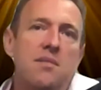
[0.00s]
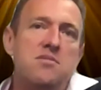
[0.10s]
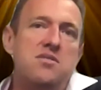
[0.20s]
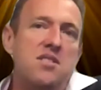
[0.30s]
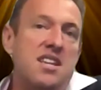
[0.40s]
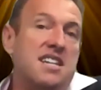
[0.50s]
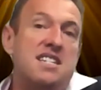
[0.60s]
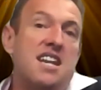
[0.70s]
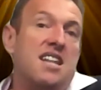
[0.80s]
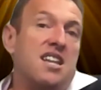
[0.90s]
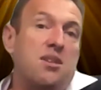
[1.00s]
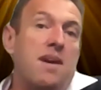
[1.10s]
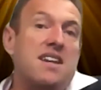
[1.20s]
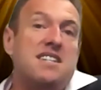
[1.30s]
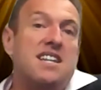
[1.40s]
to the extent that
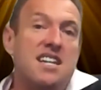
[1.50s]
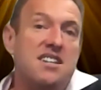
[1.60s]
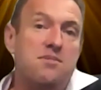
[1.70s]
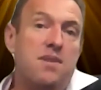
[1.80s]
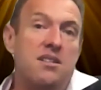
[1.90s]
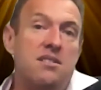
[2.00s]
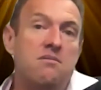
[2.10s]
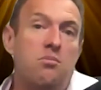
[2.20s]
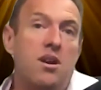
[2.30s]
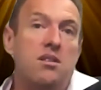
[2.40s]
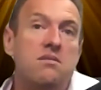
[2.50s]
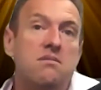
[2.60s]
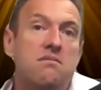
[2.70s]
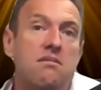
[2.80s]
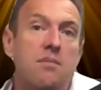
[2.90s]
capacity has been wound
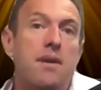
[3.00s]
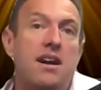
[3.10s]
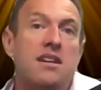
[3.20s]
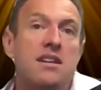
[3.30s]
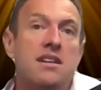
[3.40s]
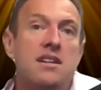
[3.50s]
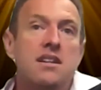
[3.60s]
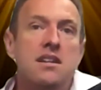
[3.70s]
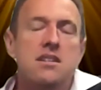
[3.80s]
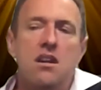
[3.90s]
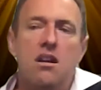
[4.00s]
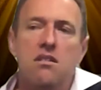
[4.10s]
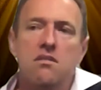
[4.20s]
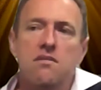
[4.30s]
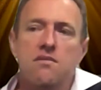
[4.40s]
right back.
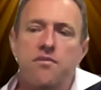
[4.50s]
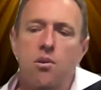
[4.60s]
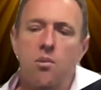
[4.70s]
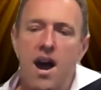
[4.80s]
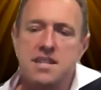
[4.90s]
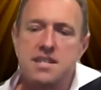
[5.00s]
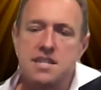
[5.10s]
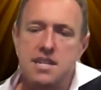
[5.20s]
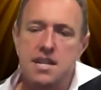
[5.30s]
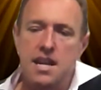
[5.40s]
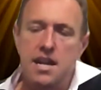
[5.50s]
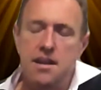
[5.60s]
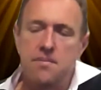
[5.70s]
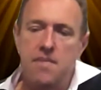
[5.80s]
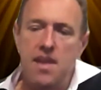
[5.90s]
So for us,
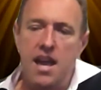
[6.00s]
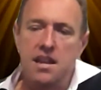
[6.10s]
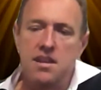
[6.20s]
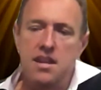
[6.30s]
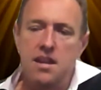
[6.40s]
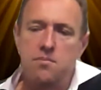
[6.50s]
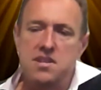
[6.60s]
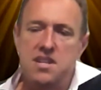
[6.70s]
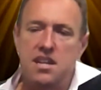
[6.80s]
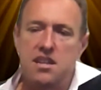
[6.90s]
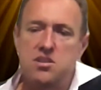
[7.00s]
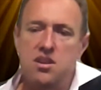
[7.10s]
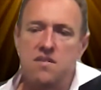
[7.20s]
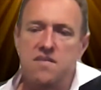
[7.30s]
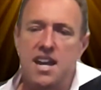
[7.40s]
and in particular
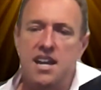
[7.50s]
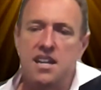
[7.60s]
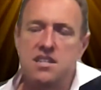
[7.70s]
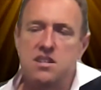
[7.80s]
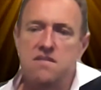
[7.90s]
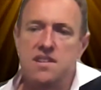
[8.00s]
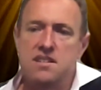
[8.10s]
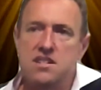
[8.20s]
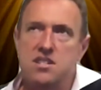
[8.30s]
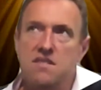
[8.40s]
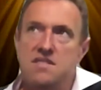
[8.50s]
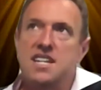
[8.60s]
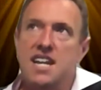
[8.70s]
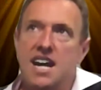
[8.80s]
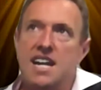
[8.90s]
servicing our
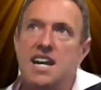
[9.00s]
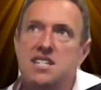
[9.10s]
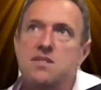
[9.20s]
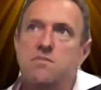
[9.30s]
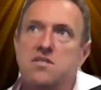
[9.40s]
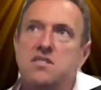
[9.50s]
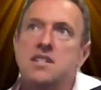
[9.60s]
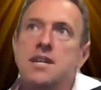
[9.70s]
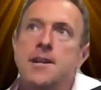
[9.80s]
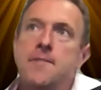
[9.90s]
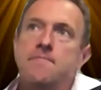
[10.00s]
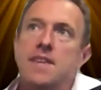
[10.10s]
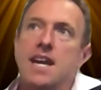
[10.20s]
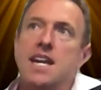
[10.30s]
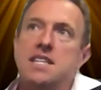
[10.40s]
customers,
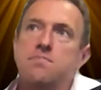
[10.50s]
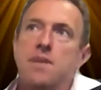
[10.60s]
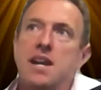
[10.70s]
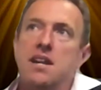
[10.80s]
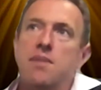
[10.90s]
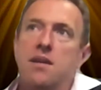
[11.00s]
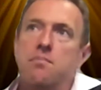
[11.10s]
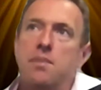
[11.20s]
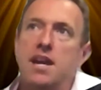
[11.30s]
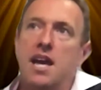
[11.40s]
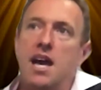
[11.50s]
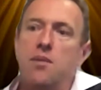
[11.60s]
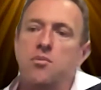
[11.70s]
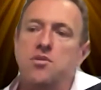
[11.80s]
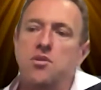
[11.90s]
it's been about being
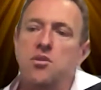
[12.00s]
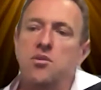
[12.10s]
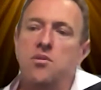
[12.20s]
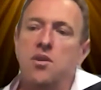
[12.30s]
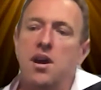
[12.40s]
able to